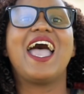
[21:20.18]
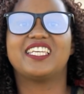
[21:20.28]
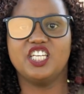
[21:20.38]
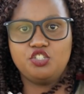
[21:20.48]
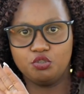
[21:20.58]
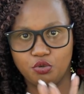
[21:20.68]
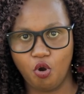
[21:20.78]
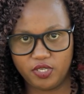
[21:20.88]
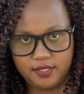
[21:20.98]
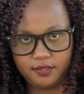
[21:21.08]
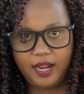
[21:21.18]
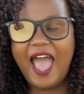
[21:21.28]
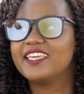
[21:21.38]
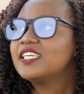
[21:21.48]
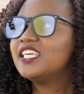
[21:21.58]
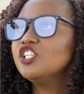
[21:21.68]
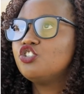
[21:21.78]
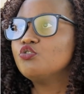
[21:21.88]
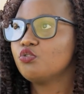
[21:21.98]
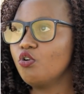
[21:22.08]
kid you not. I kid
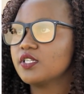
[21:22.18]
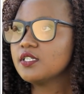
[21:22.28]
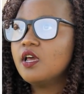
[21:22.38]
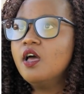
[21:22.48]
you not.